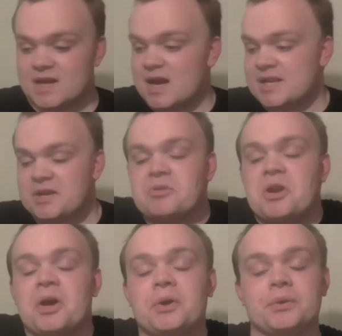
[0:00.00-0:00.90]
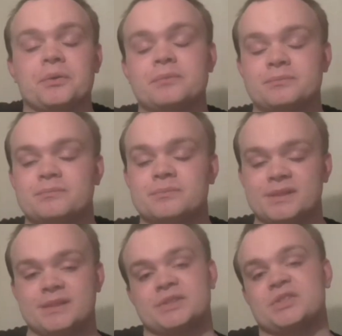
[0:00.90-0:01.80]
I don't know.
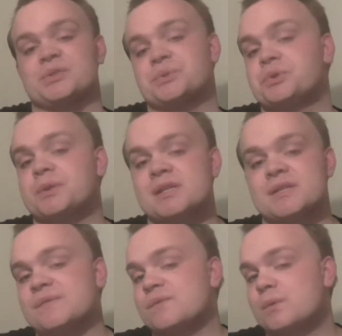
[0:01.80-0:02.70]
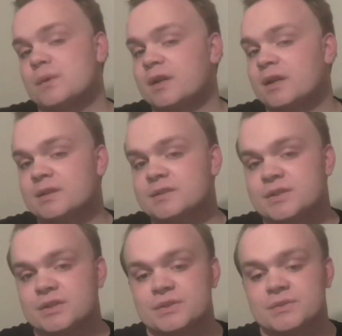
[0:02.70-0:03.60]
It's your choice if you want to
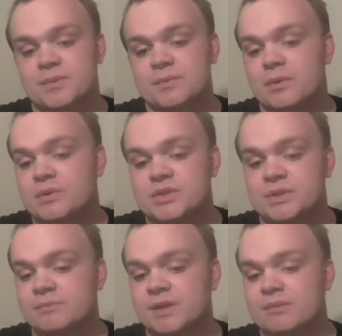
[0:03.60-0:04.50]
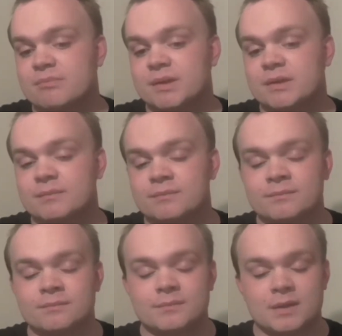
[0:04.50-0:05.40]
continue to be watching me, but
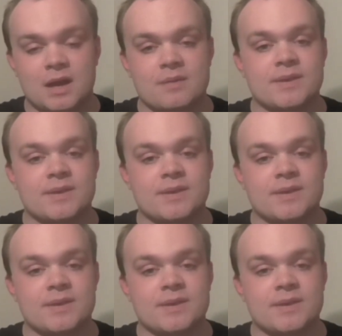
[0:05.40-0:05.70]
I'm